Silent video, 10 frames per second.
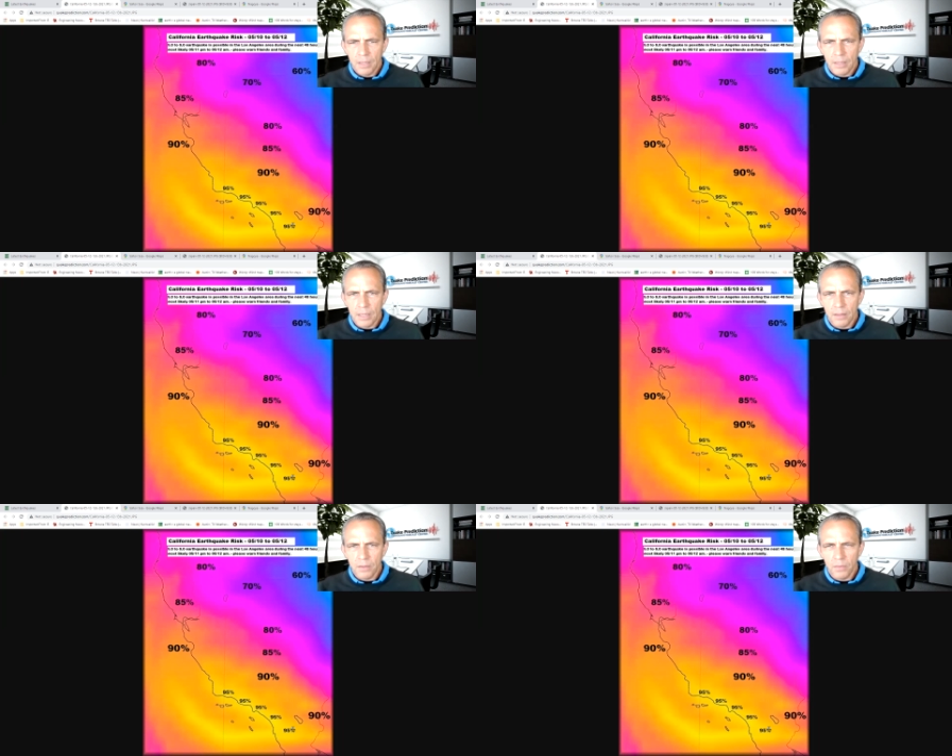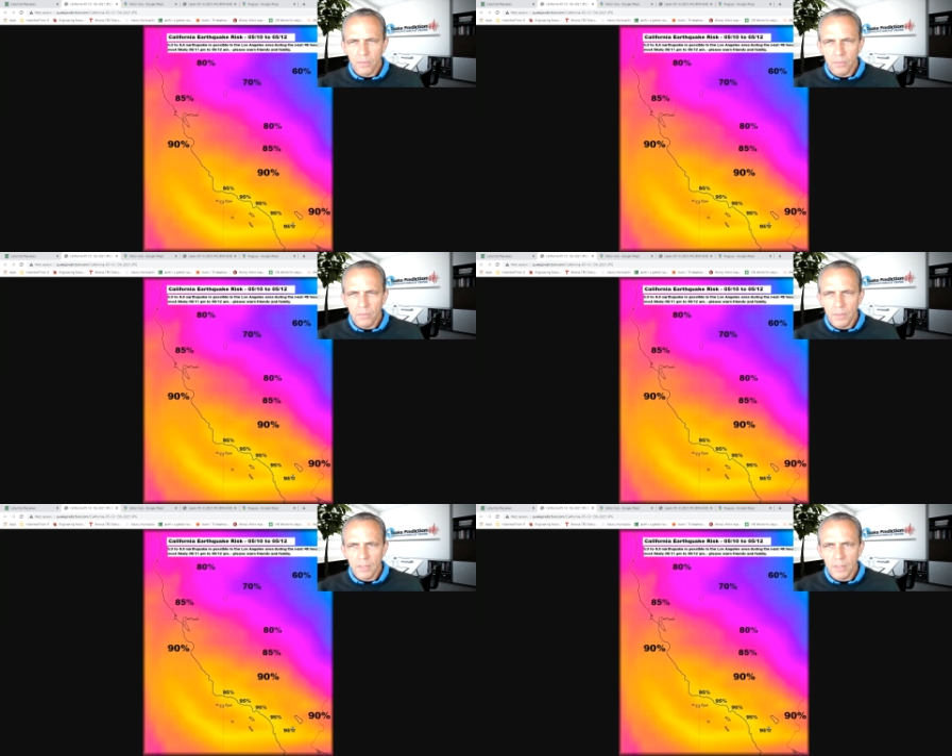Now,
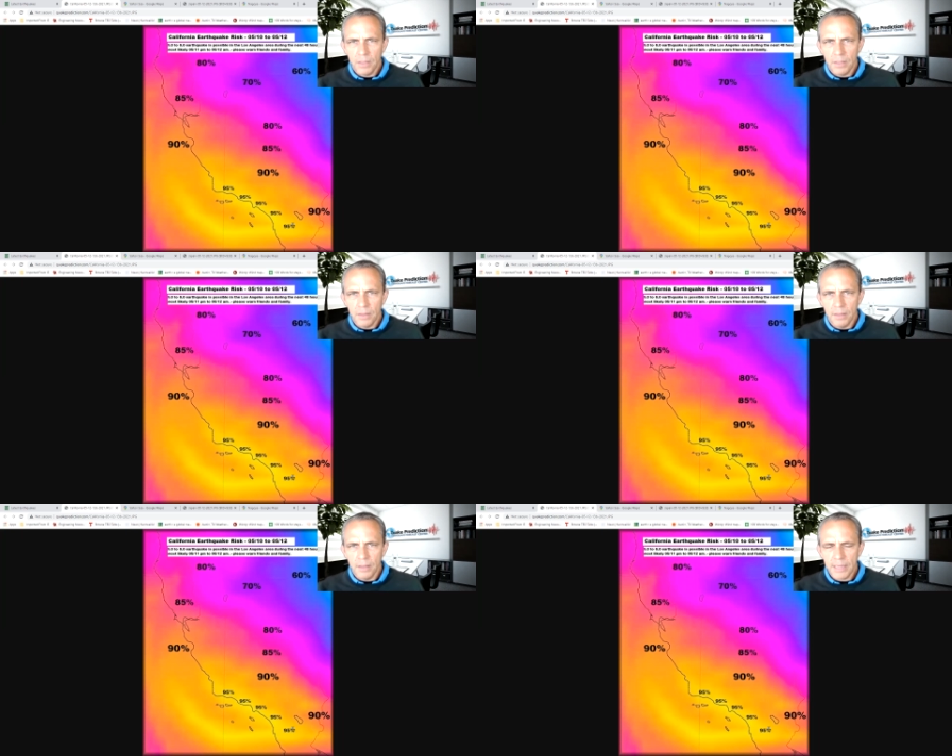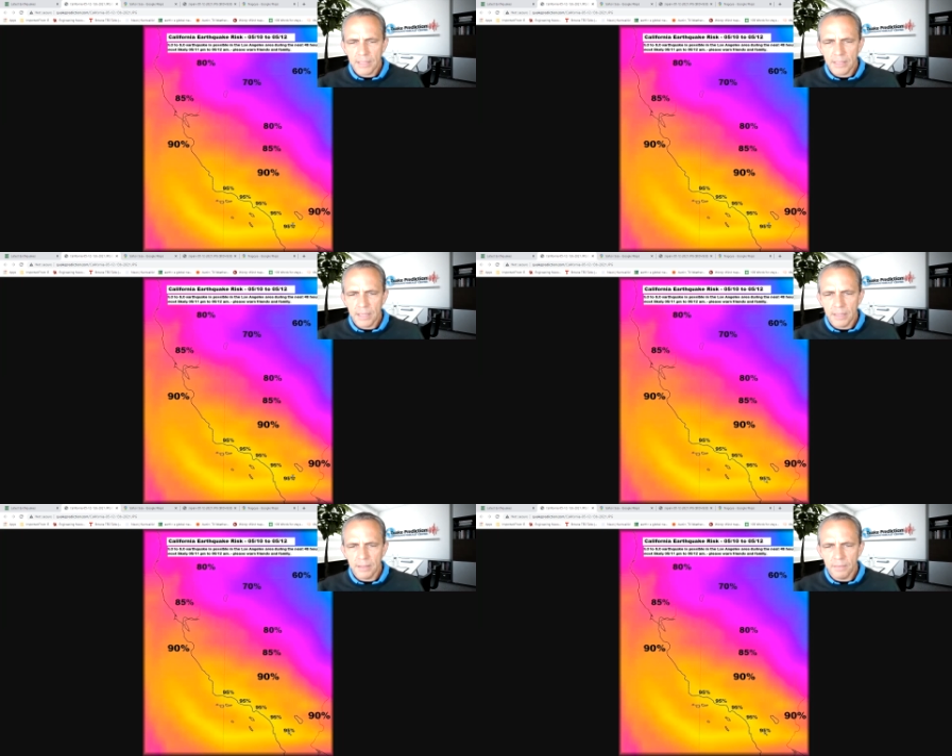the latest
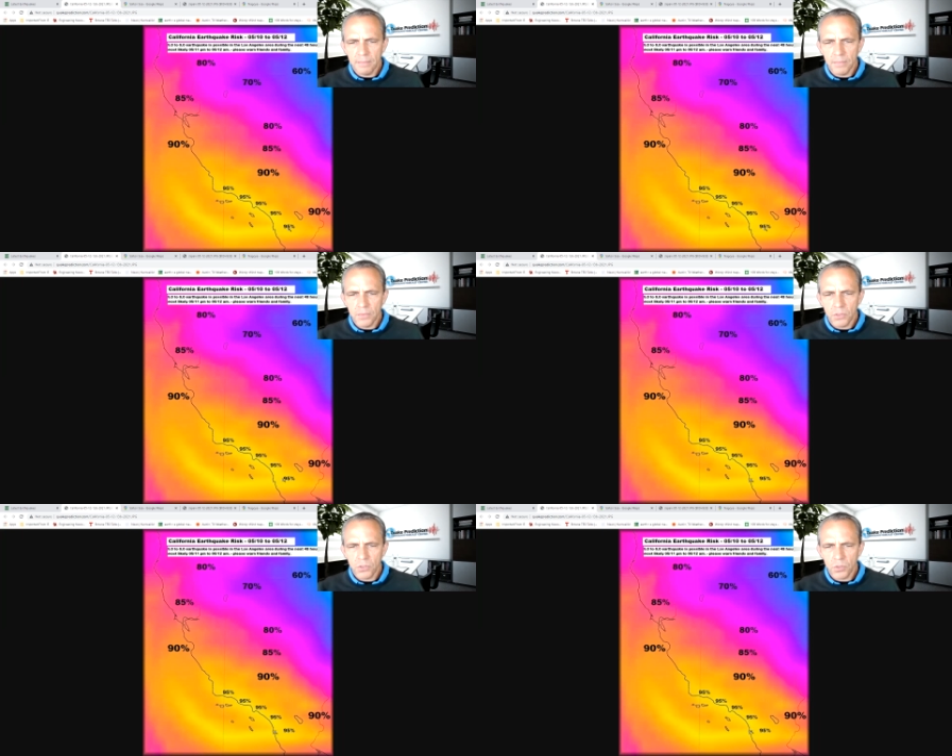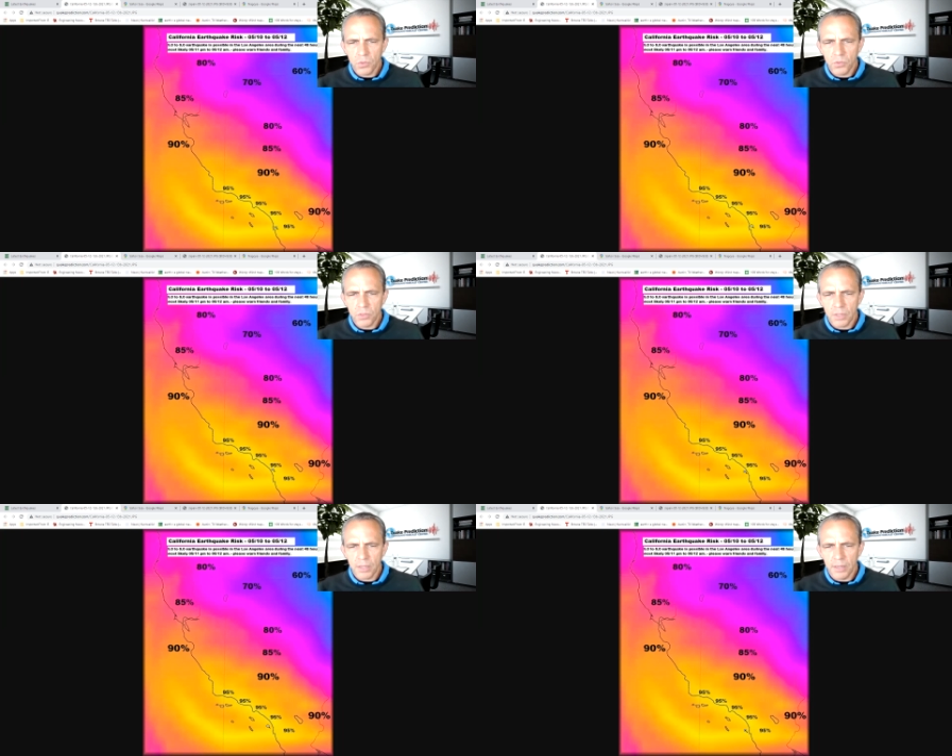data
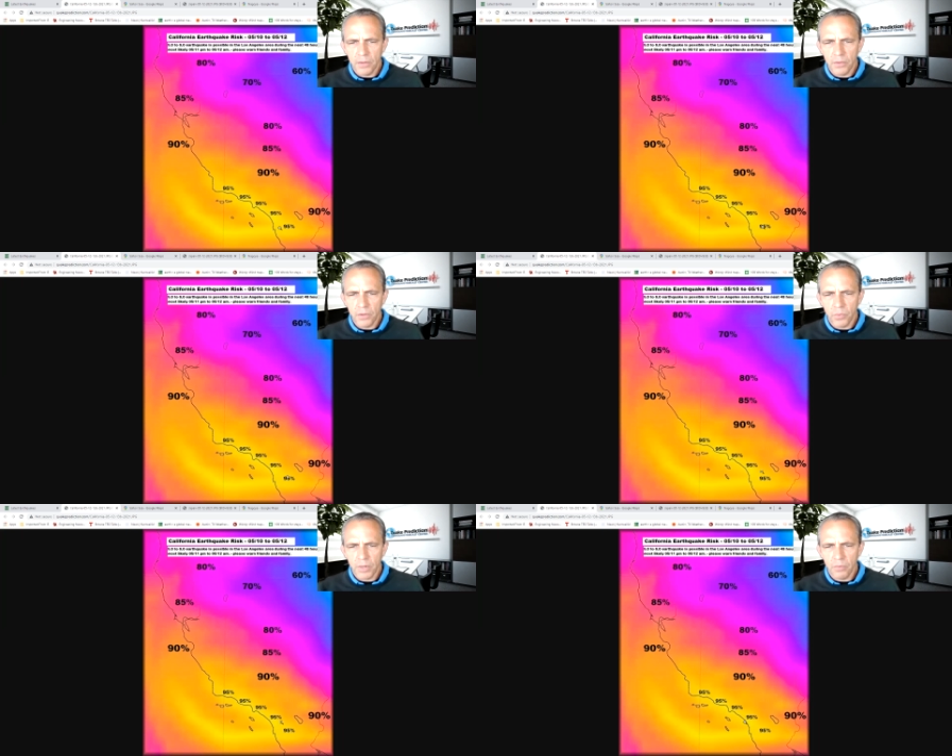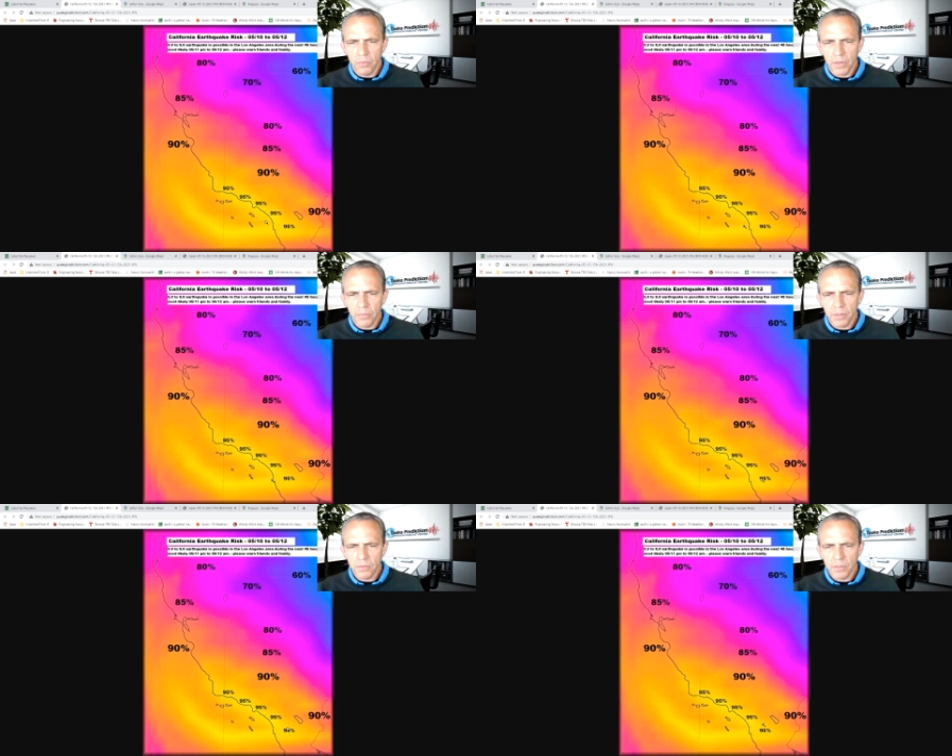shows an area right, right
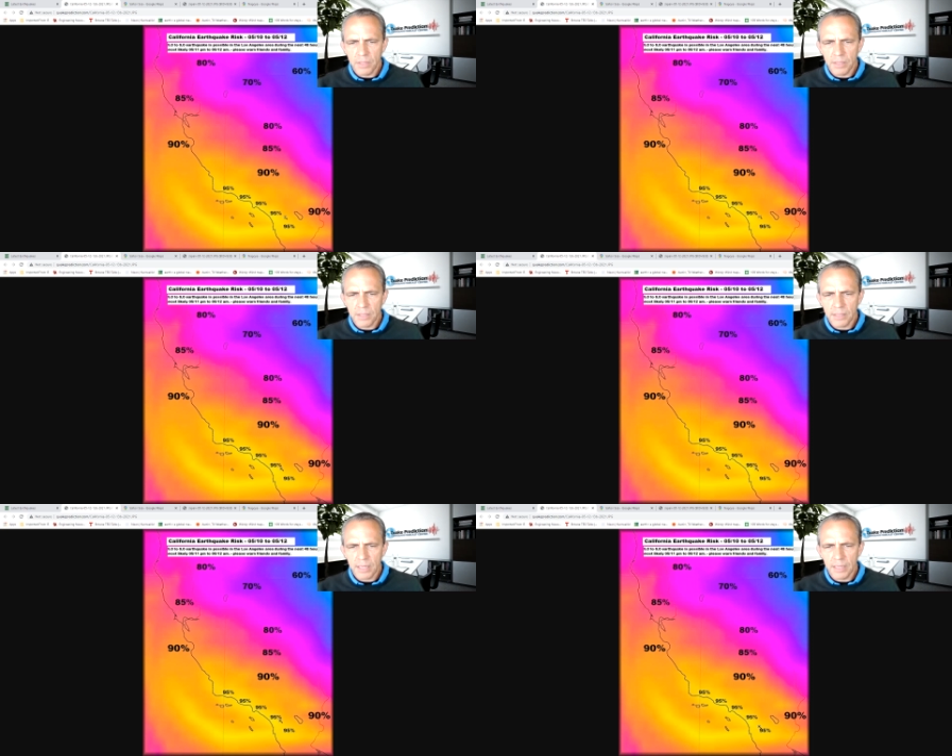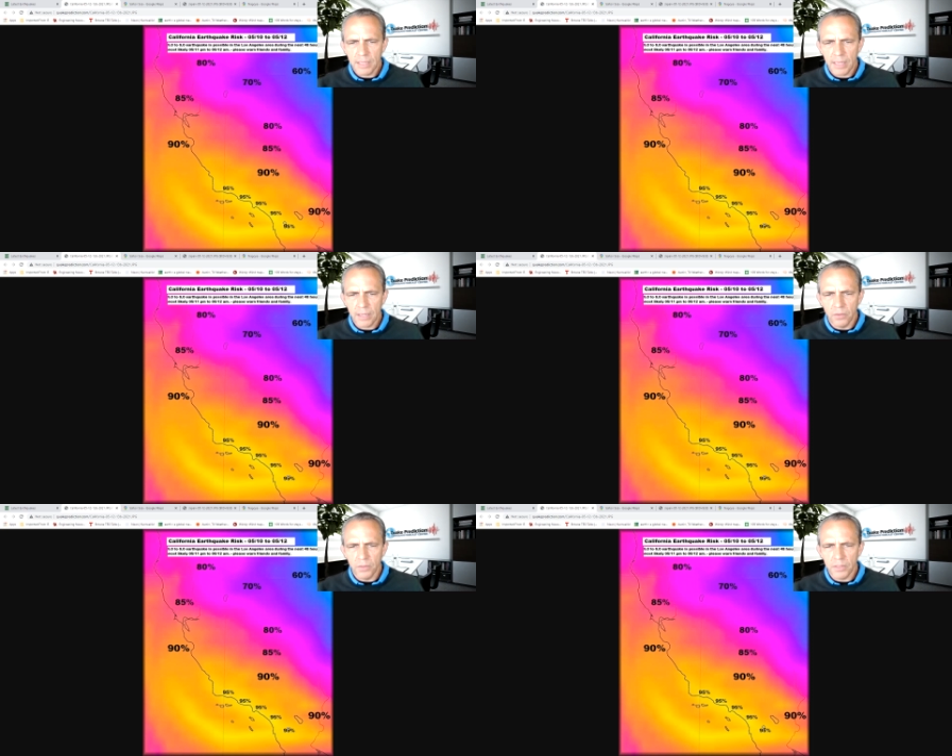around uh, San
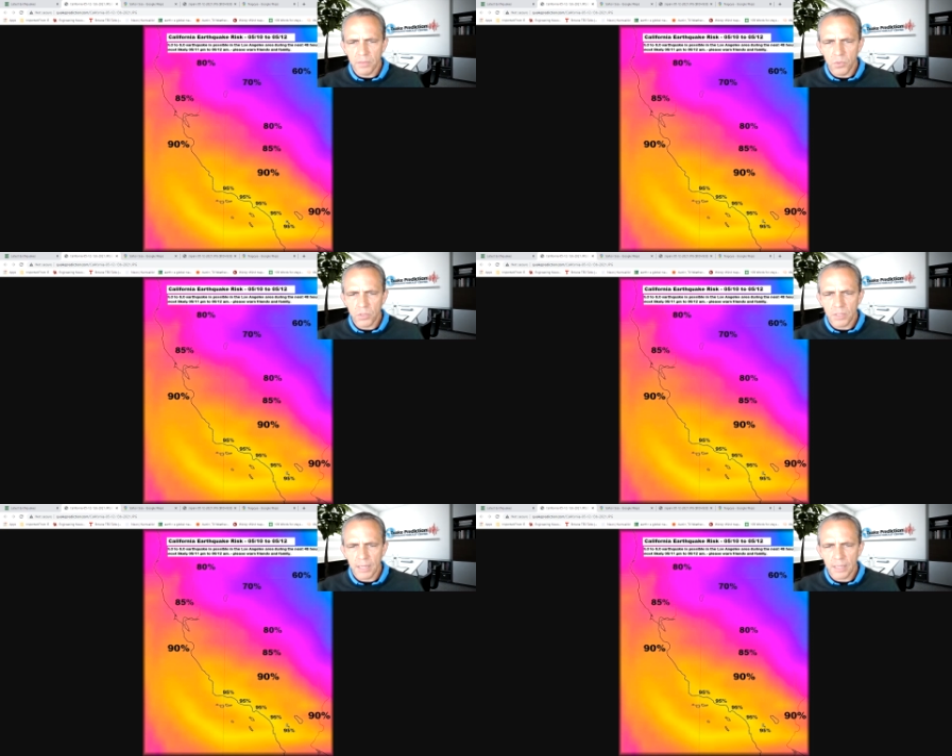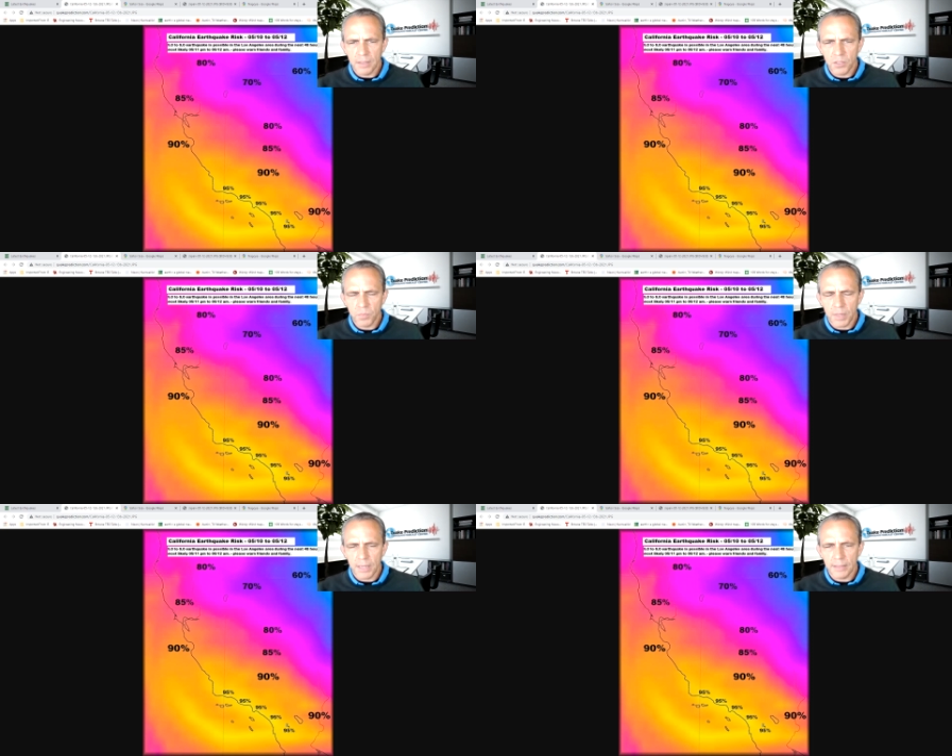Diego as the most likely
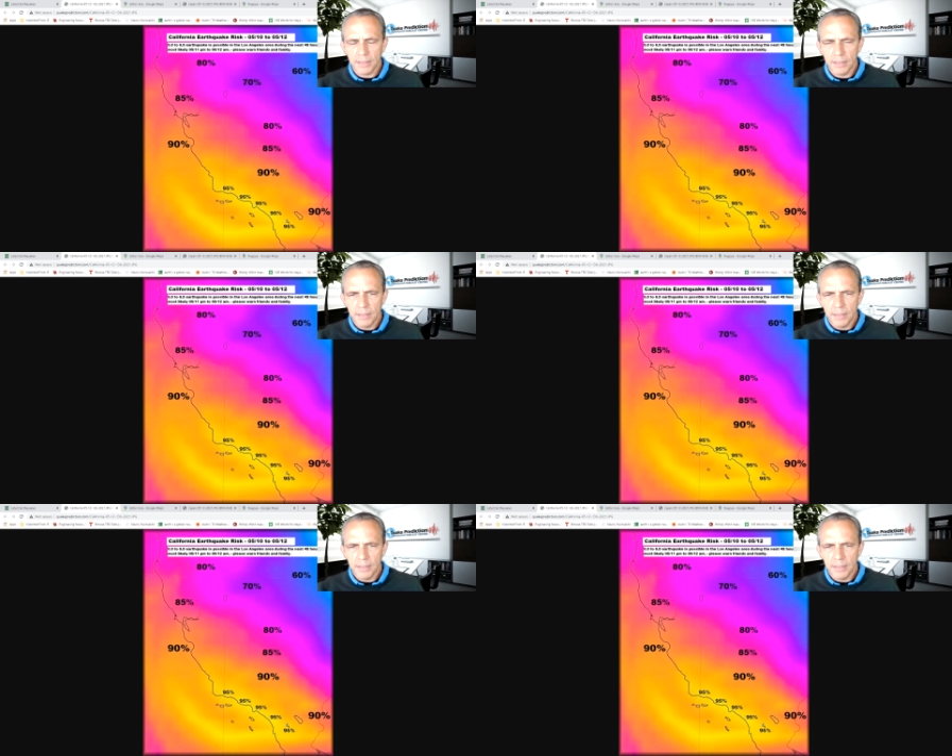spot.